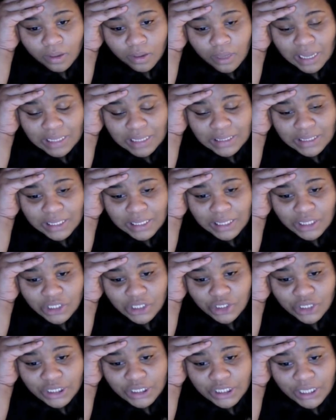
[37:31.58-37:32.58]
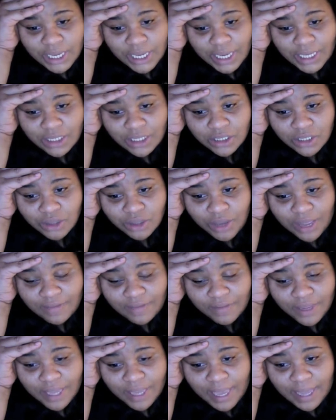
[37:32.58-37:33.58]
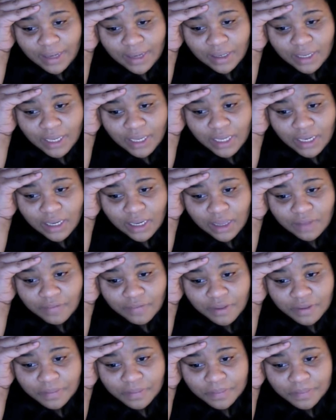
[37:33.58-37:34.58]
I said get your education. You haven't gotten any of it.